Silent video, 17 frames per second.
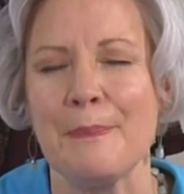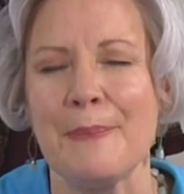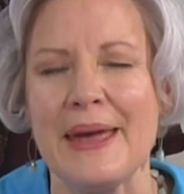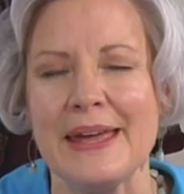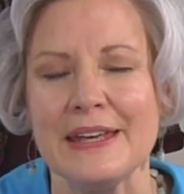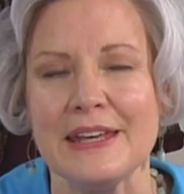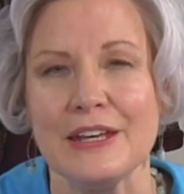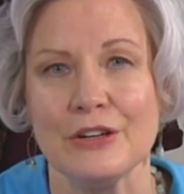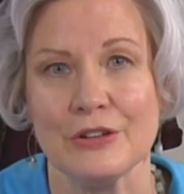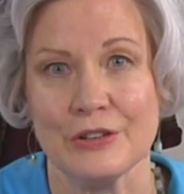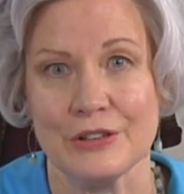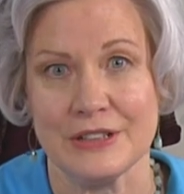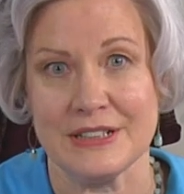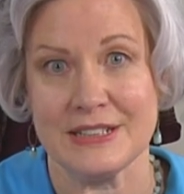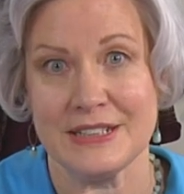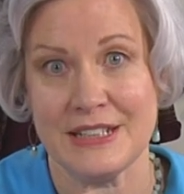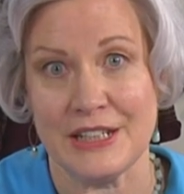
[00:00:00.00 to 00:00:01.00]
begging her
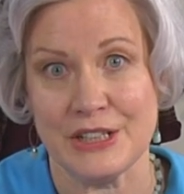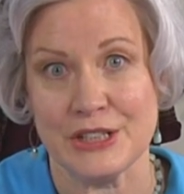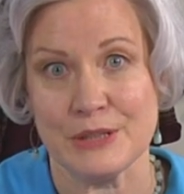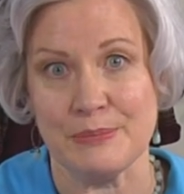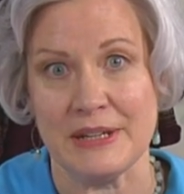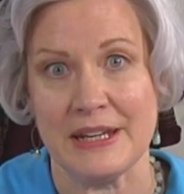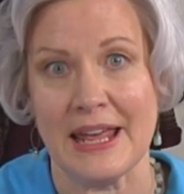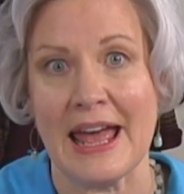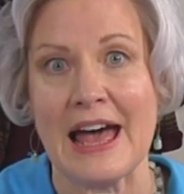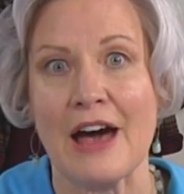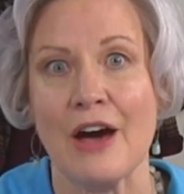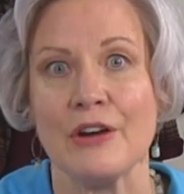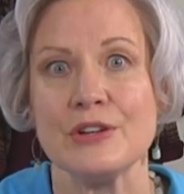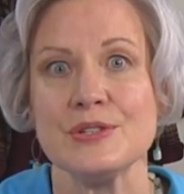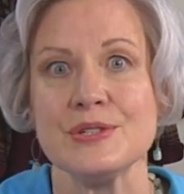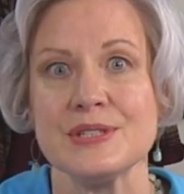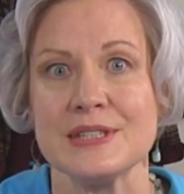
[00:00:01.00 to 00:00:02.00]
to teach me
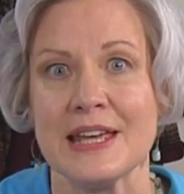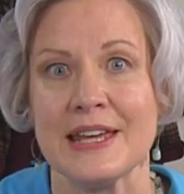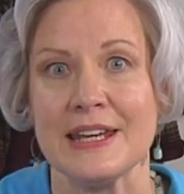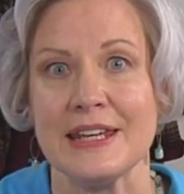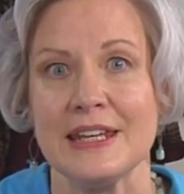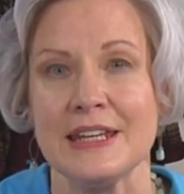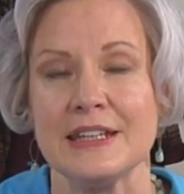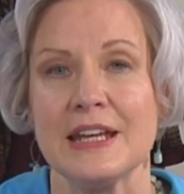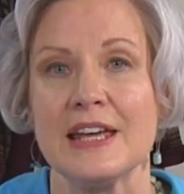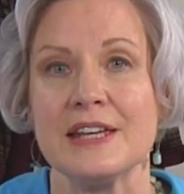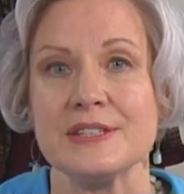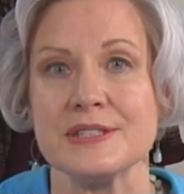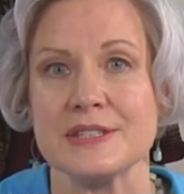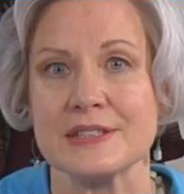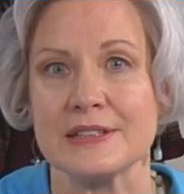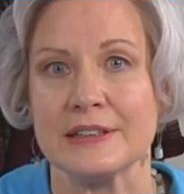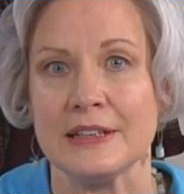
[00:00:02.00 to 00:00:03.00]
how to set in a
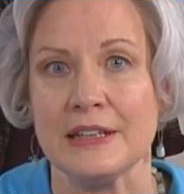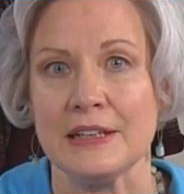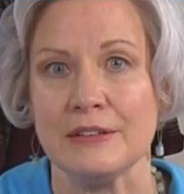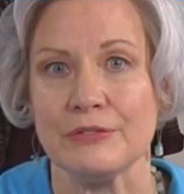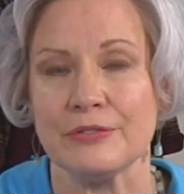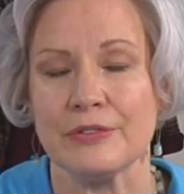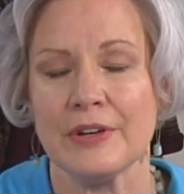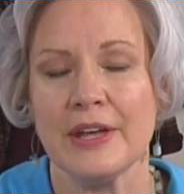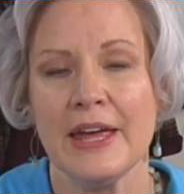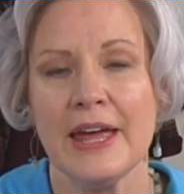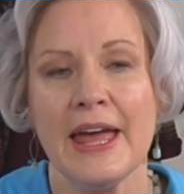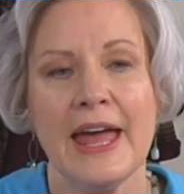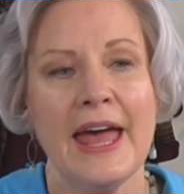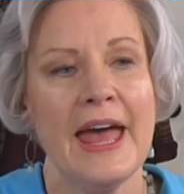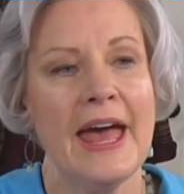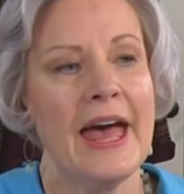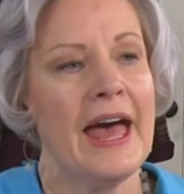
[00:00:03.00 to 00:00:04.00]
sleeve.
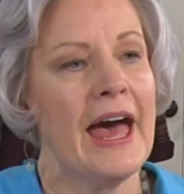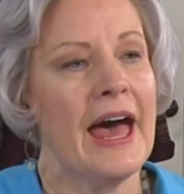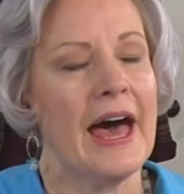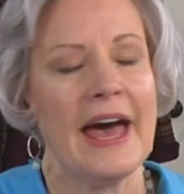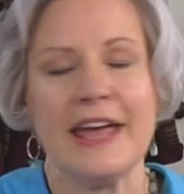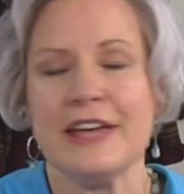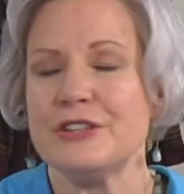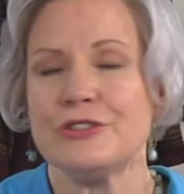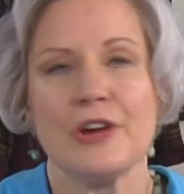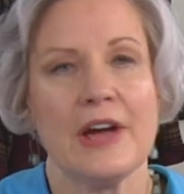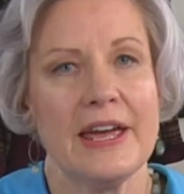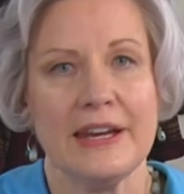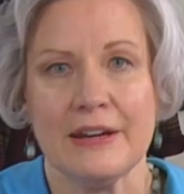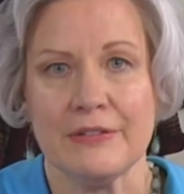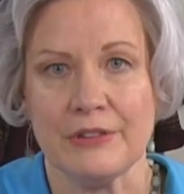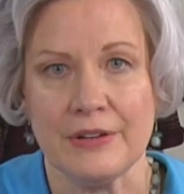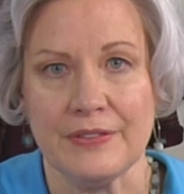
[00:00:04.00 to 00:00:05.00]
I had
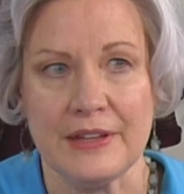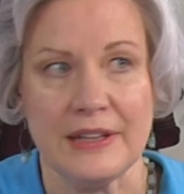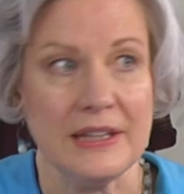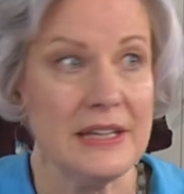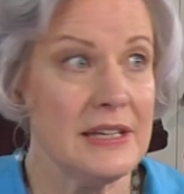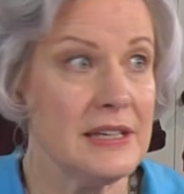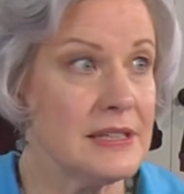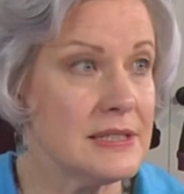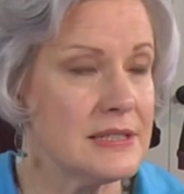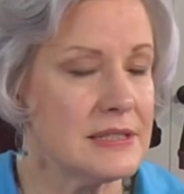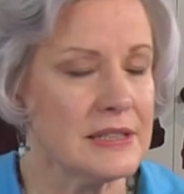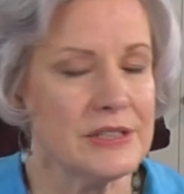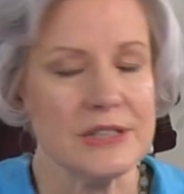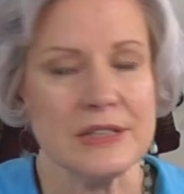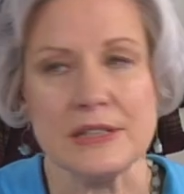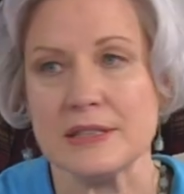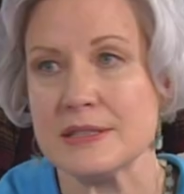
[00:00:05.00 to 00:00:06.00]
tried everything ease
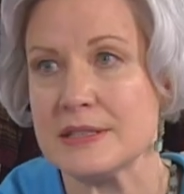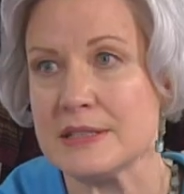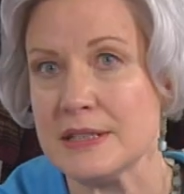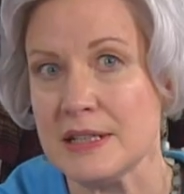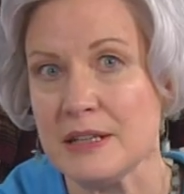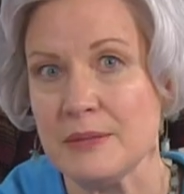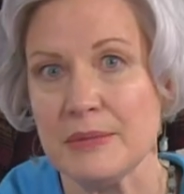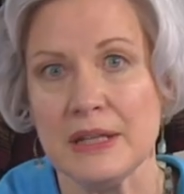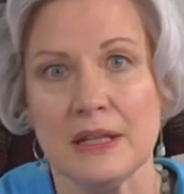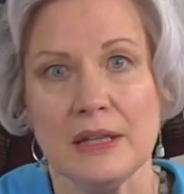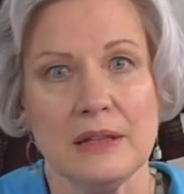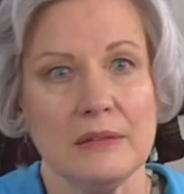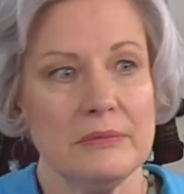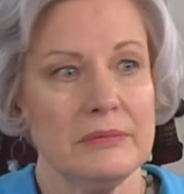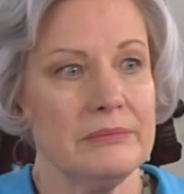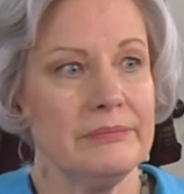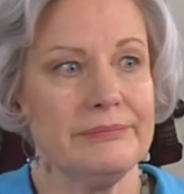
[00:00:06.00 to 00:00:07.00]
stitching,
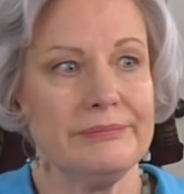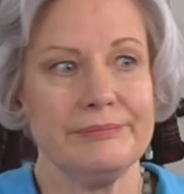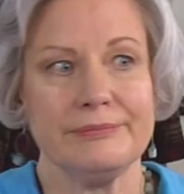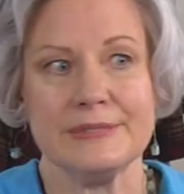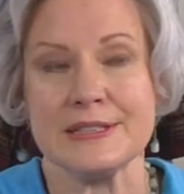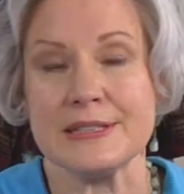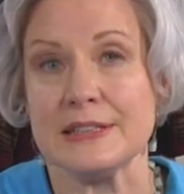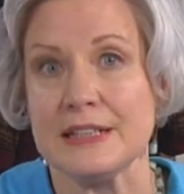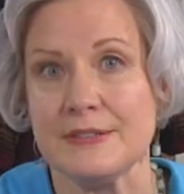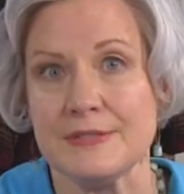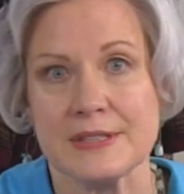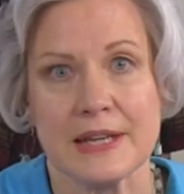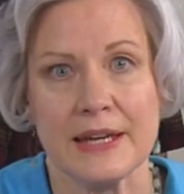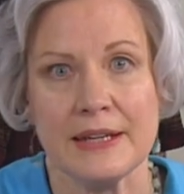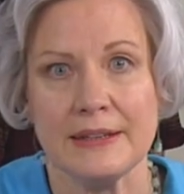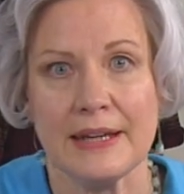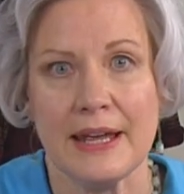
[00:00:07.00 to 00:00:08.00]
steaming, sleeve
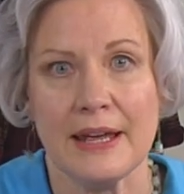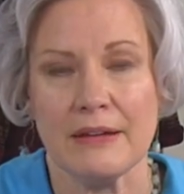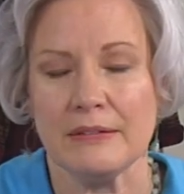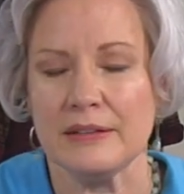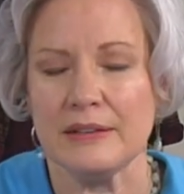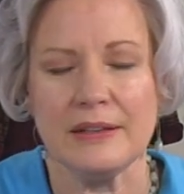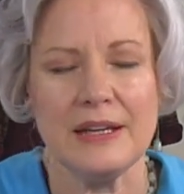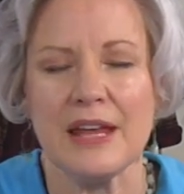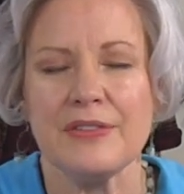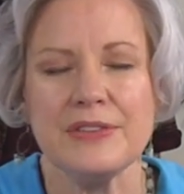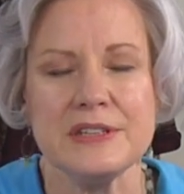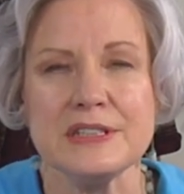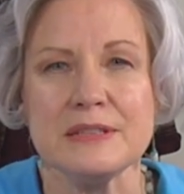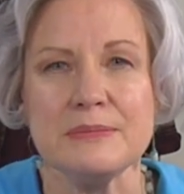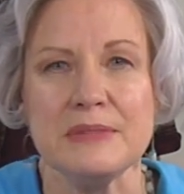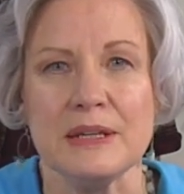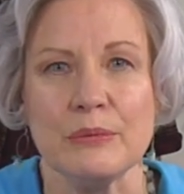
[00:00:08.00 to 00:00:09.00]
side down. Nothing
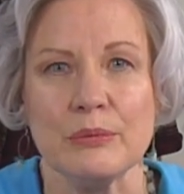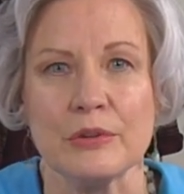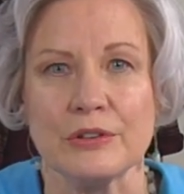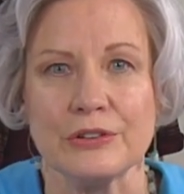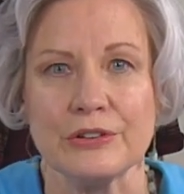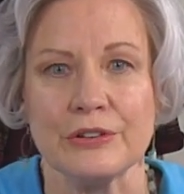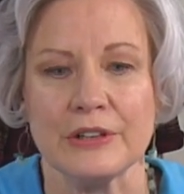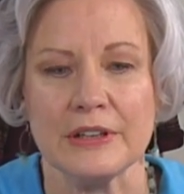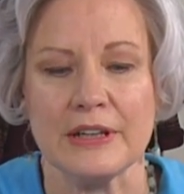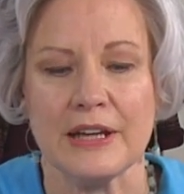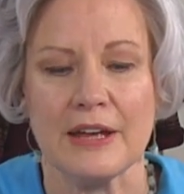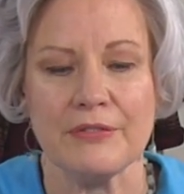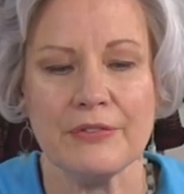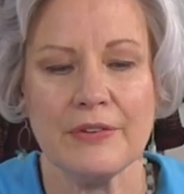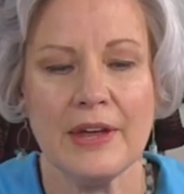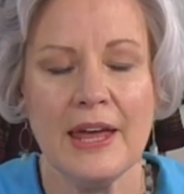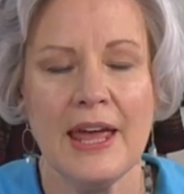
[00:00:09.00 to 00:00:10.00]
to me worked good
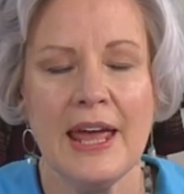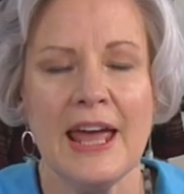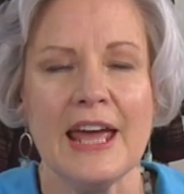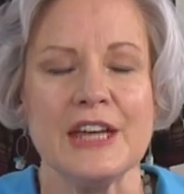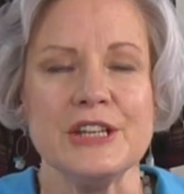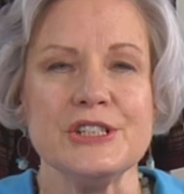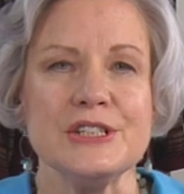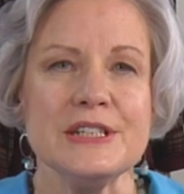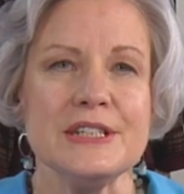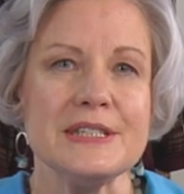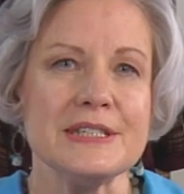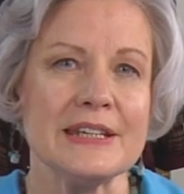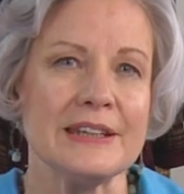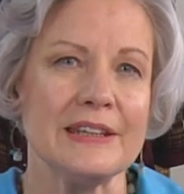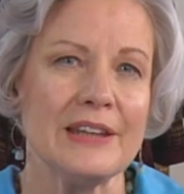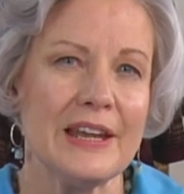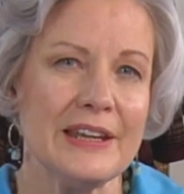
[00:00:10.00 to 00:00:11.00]
enough. And she
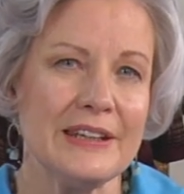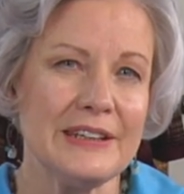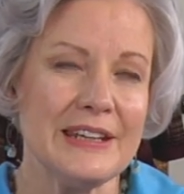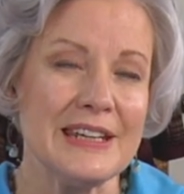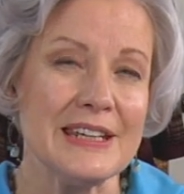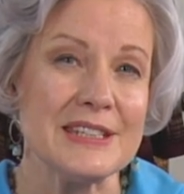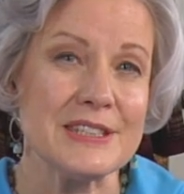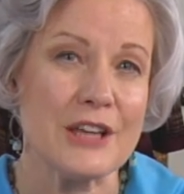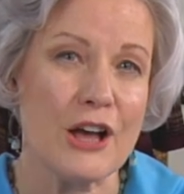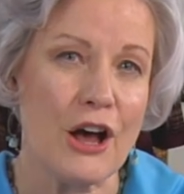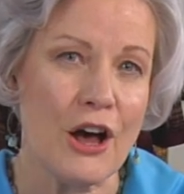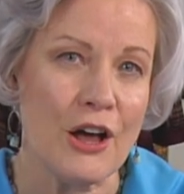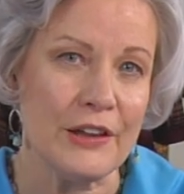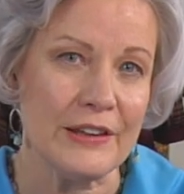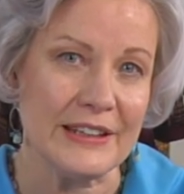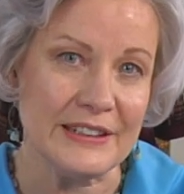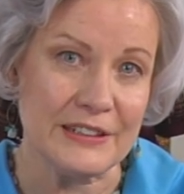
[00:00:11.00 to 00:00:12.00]
said, Londa, it's
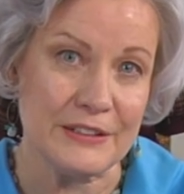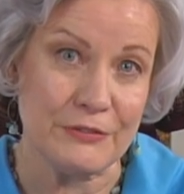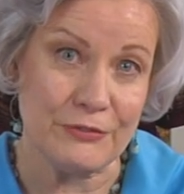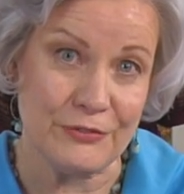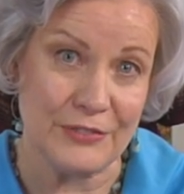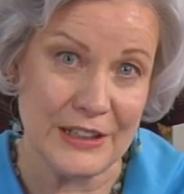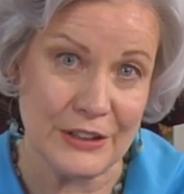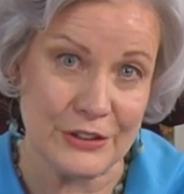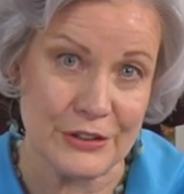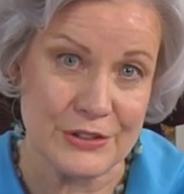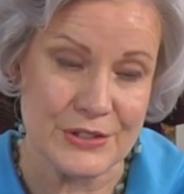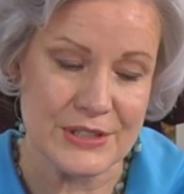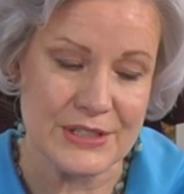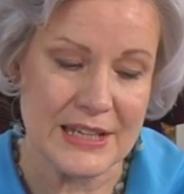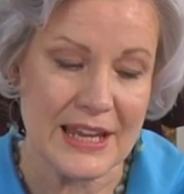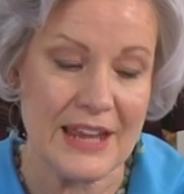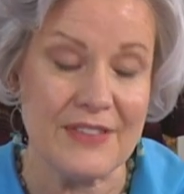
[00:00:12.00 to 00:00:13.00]
all in the fingers.